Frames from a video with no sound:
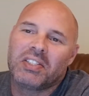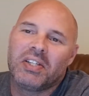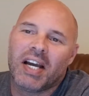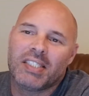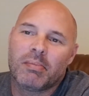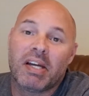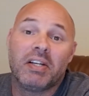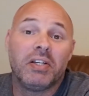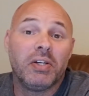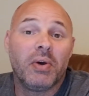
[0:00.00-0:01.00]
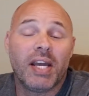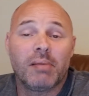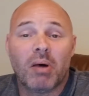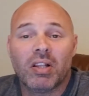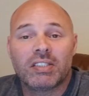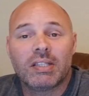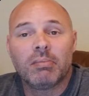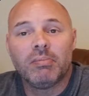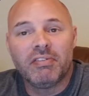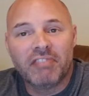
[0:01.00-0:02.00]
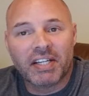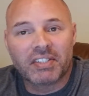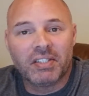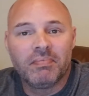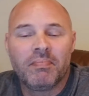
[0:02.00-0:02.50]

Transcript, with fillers: to you guys about a new anabolic supplement vector.